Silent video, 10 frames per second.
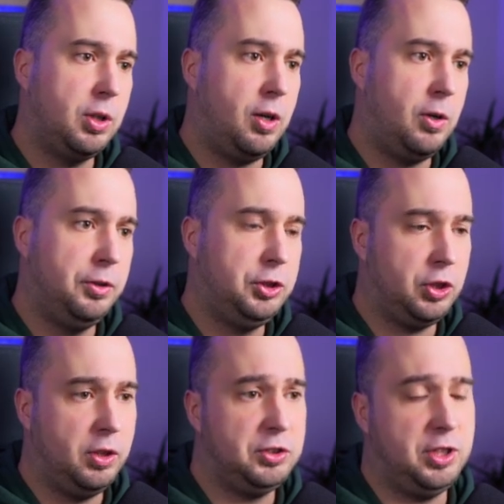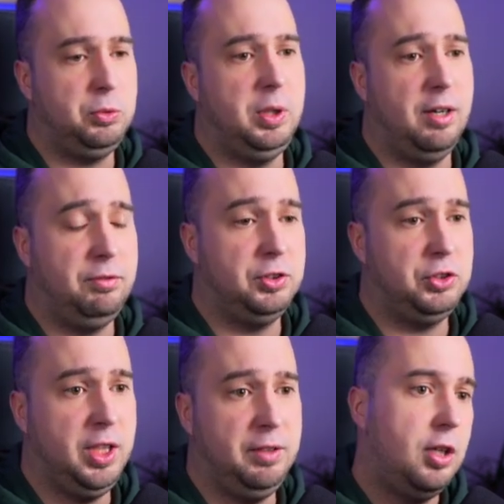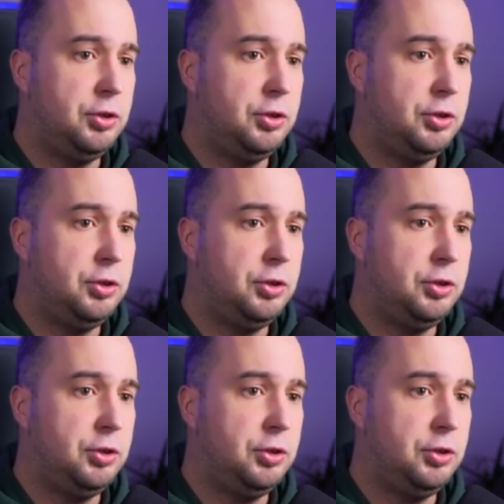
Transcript: all the chunks that we have received.